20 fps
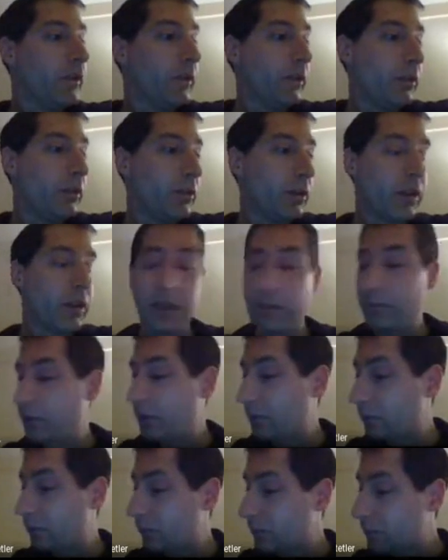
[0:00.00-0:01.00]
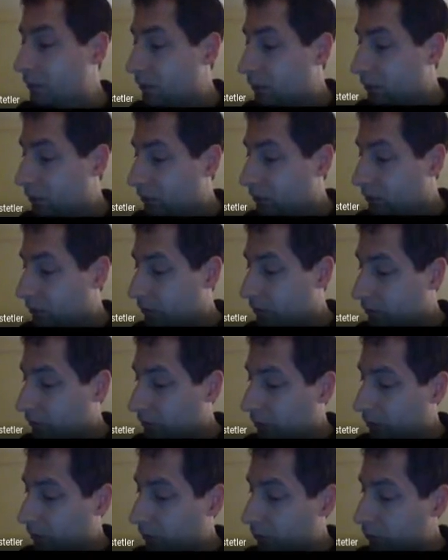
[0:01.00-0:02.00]
So you should have them
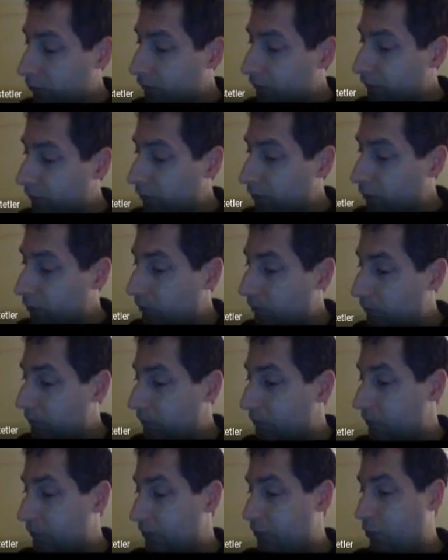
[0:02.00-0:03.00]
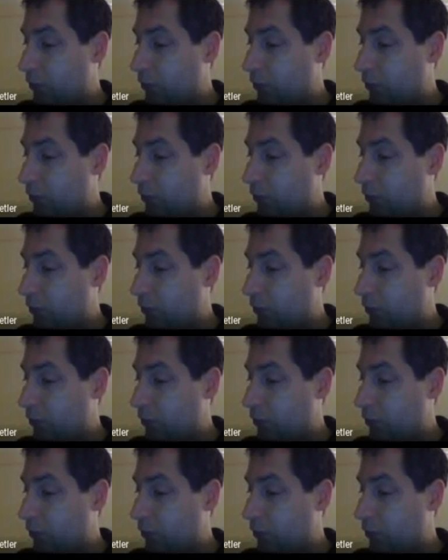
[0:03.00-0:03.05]
moving over